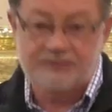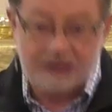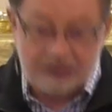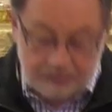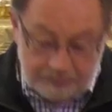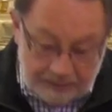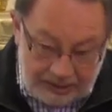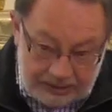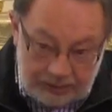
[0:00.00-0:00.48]
I'm
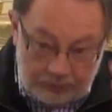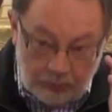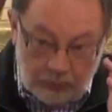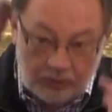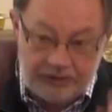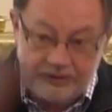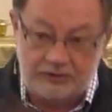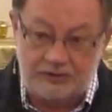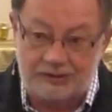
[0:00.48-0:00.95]
not a mighty
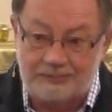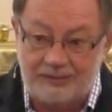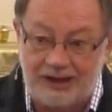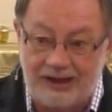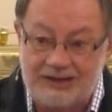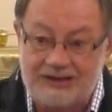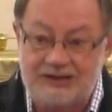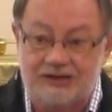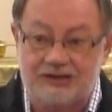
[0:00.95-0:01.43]
warrior. I'm
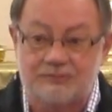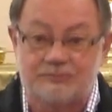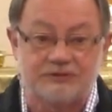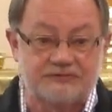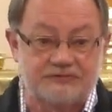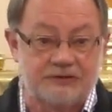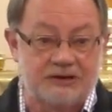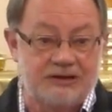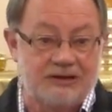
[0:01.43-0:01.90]
hiding. I'm
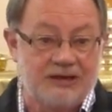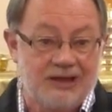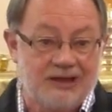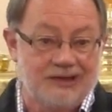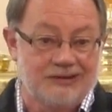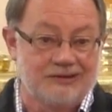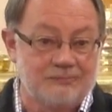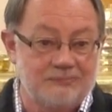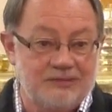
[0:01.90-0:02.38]
afraid.
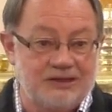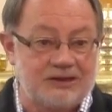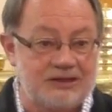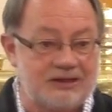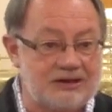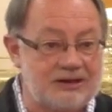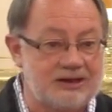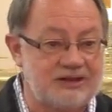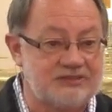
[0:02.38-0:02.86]
The
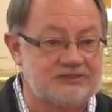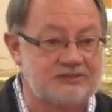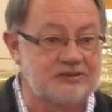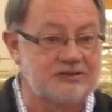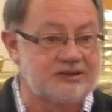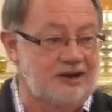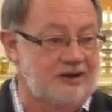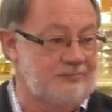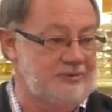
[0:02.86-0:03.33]
Midianites
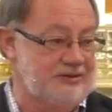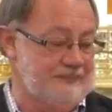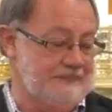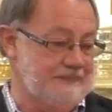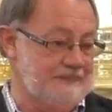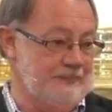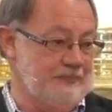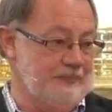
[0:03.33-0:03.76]
are coming.